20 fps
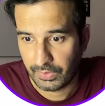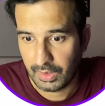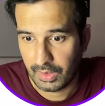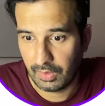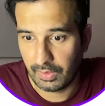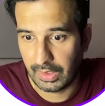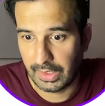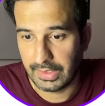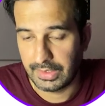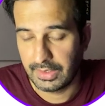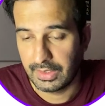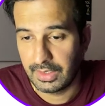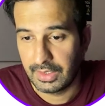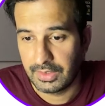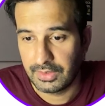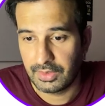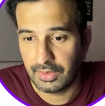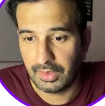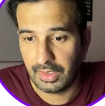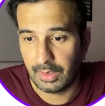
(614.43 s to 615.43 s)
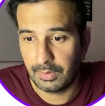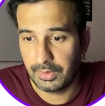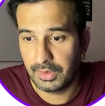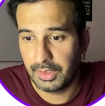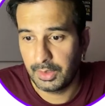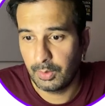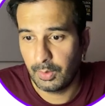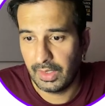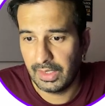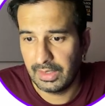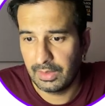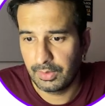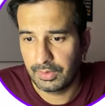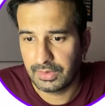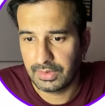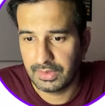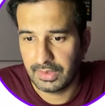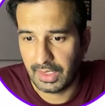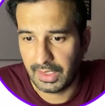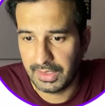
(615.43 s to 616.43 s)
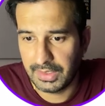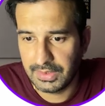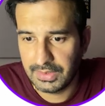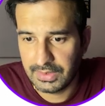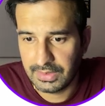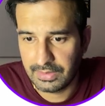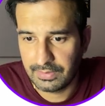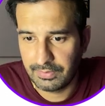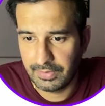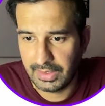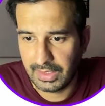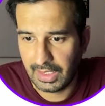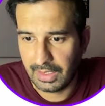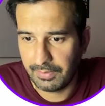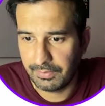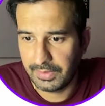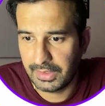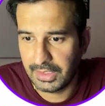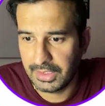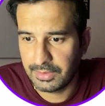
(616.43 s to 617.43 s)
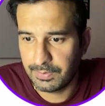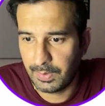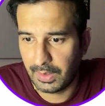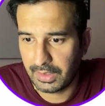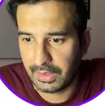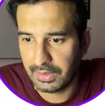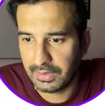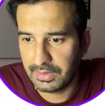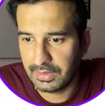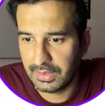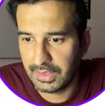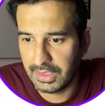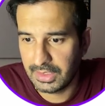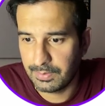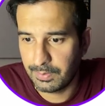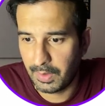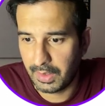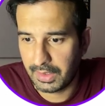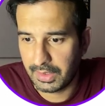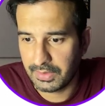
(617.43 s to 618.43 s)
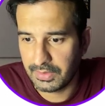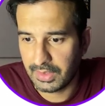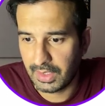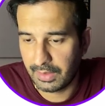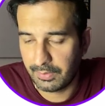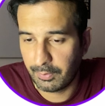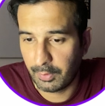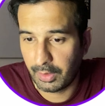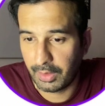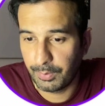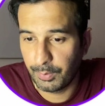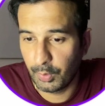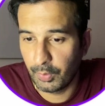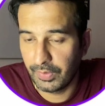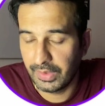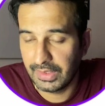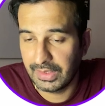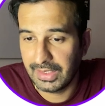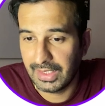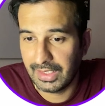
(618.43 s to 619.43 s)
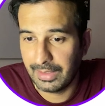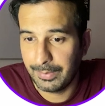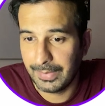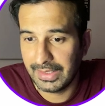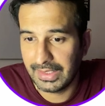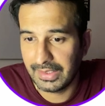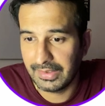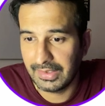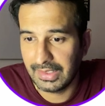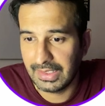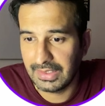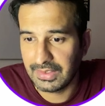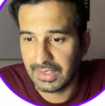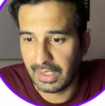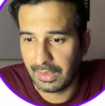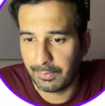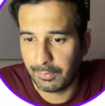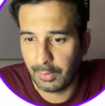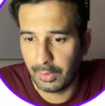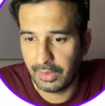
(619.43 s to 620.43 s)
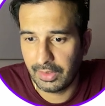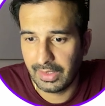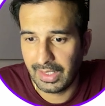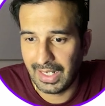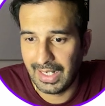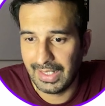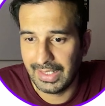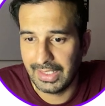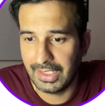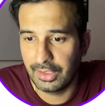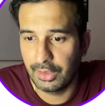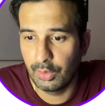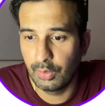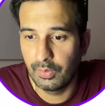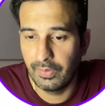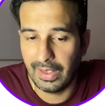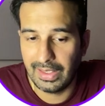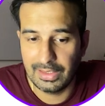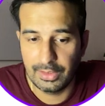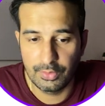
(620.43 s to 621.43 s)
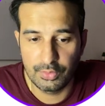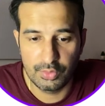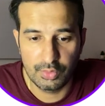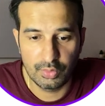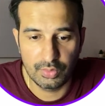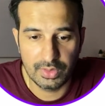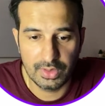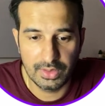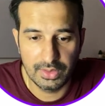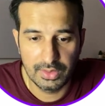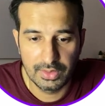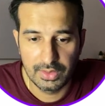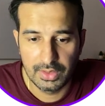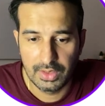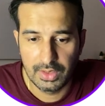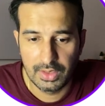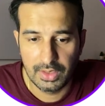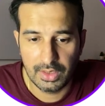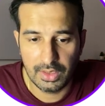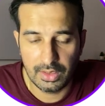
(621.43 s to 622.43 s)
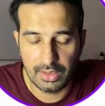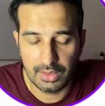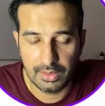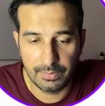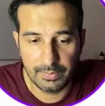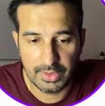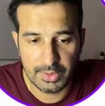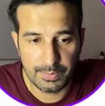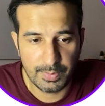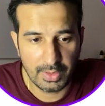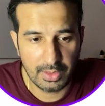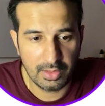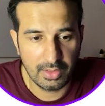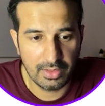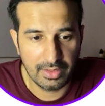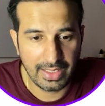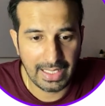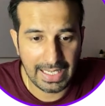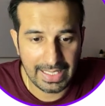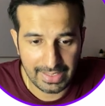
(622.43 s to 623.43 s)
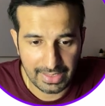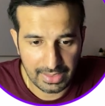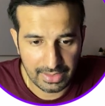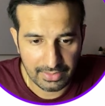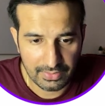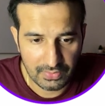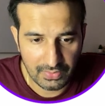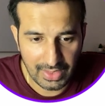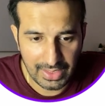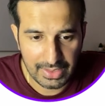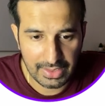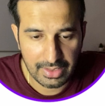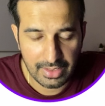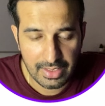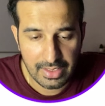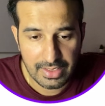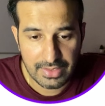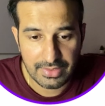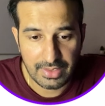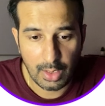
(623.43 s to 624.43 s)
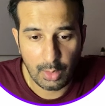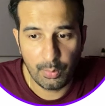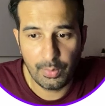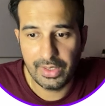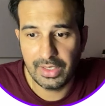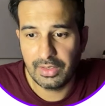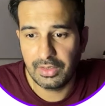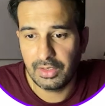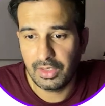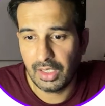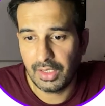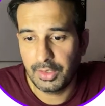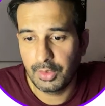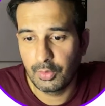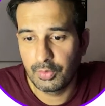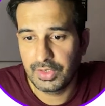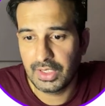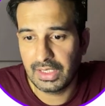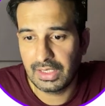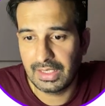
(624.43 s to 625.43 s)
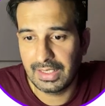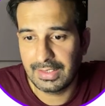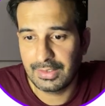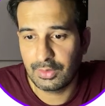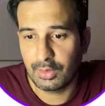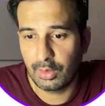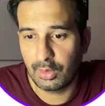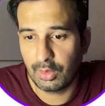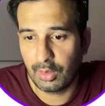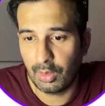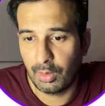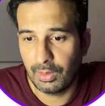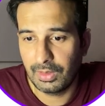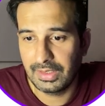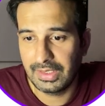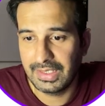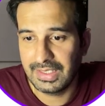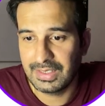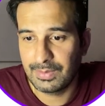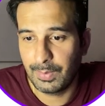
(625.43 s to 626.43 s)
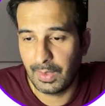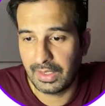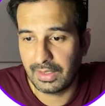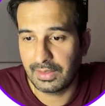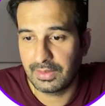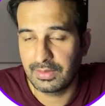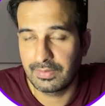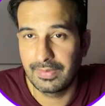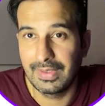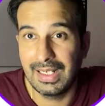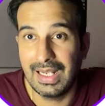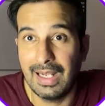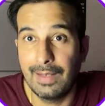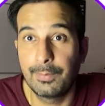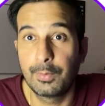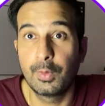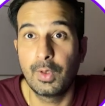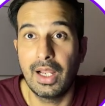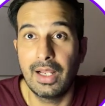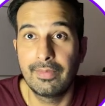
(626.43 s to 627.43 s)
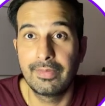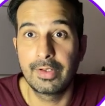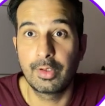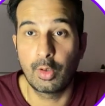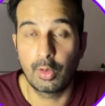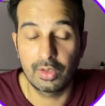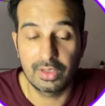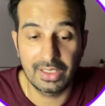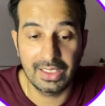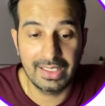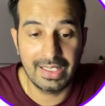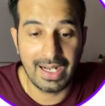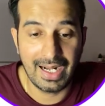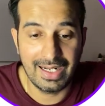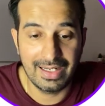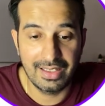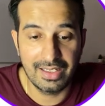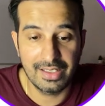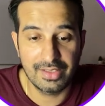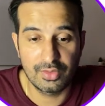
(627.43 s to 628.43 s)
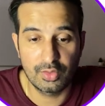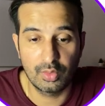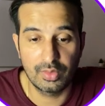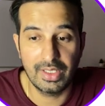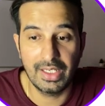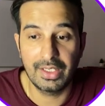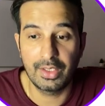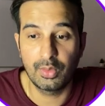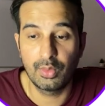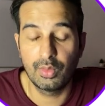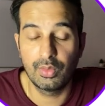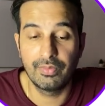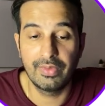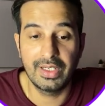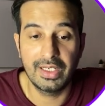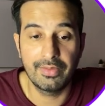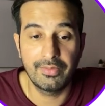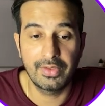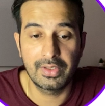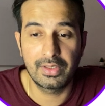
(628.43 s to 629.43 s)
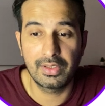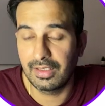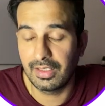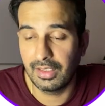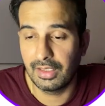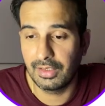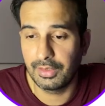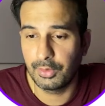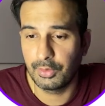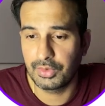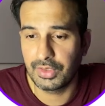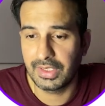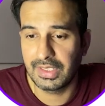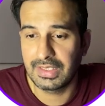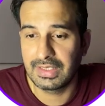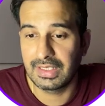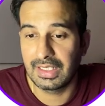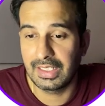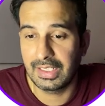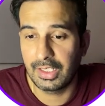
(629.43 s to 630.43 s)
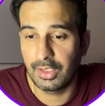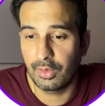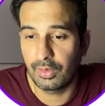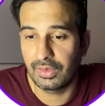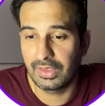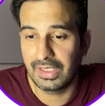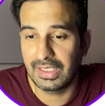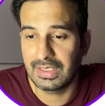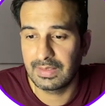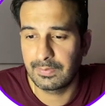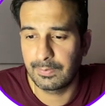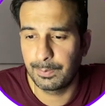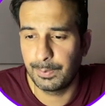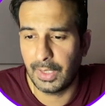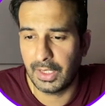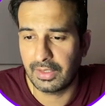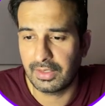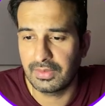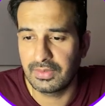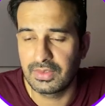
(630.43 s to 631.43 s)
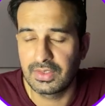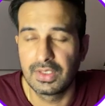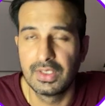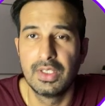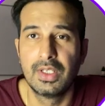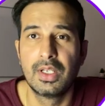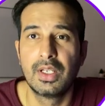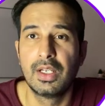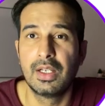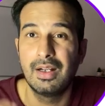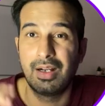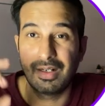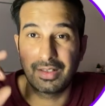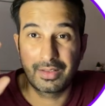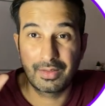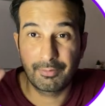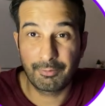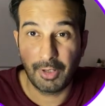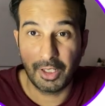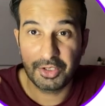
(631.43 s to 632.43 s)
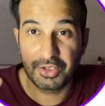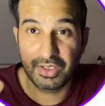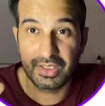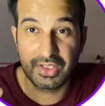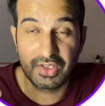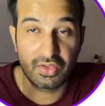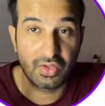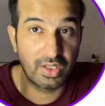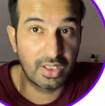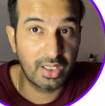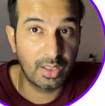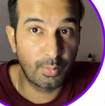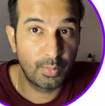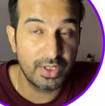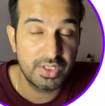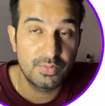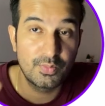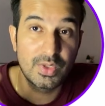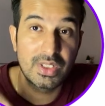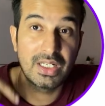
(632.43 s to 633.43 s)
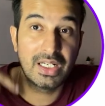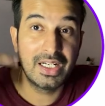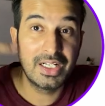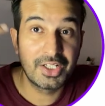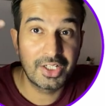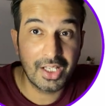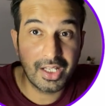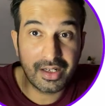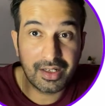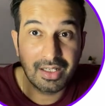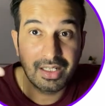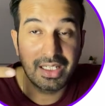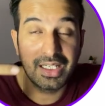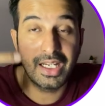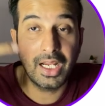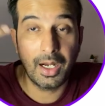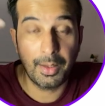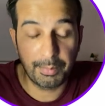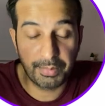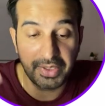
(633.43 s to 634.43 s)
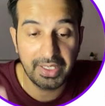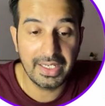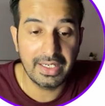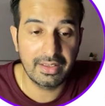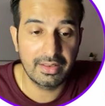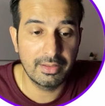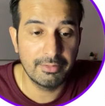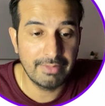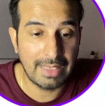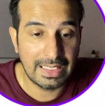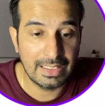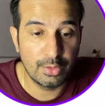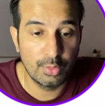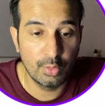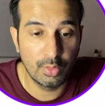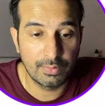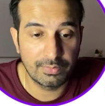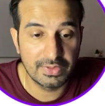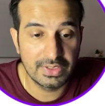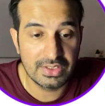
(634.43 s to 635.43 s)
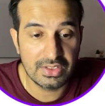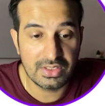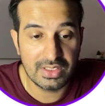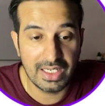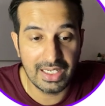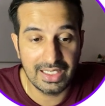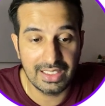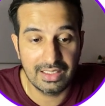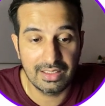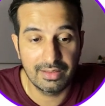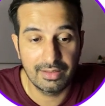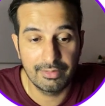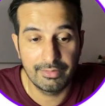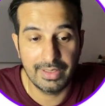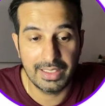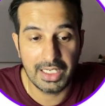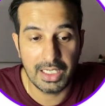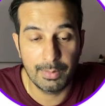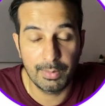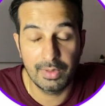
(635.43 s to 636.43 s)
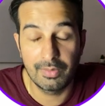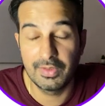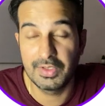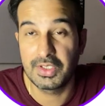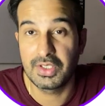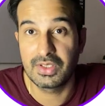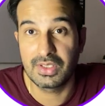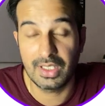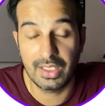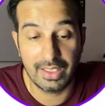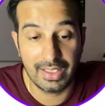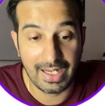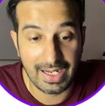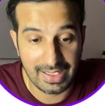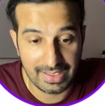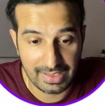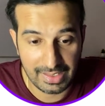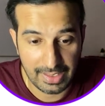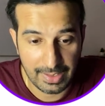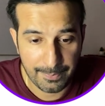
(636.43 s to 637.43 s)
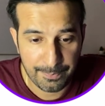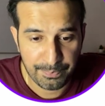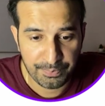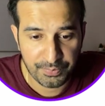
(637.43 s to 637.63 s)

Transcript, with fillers: Alright, so now the UI looks nice. We have these buttons. These buttons are for removing the element and these are for adding new values to the uh, this particular array, right? Now, when a user clicks on all these buttons, we'll have to have an on-click handler so that you know whenever a user is clicking on these buttons, a function is triggered which will internally update the value of the state variable which is our array.